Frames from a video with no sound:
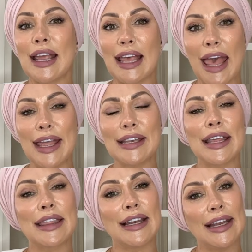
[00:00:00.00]
Again,
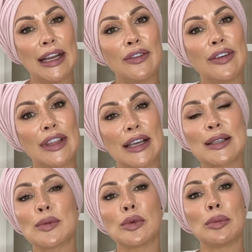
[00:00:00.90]
the link for
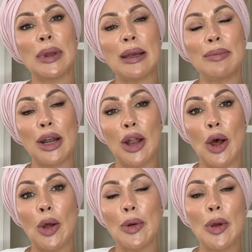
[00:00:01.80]
this will be
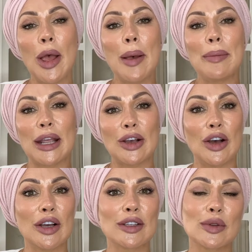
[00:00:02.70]
below,
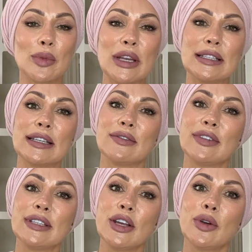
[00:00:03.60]
because we did a
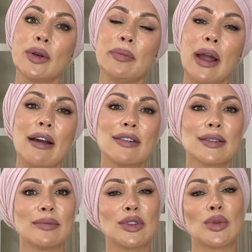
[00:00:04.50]
video
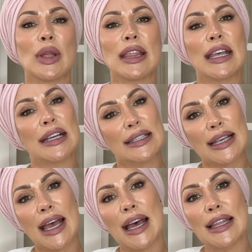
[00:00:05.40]
comparison between this
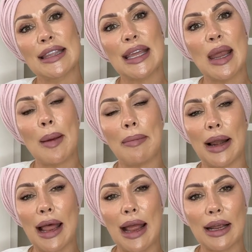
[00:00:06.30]
and the
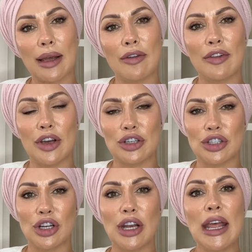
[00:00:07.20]
black version.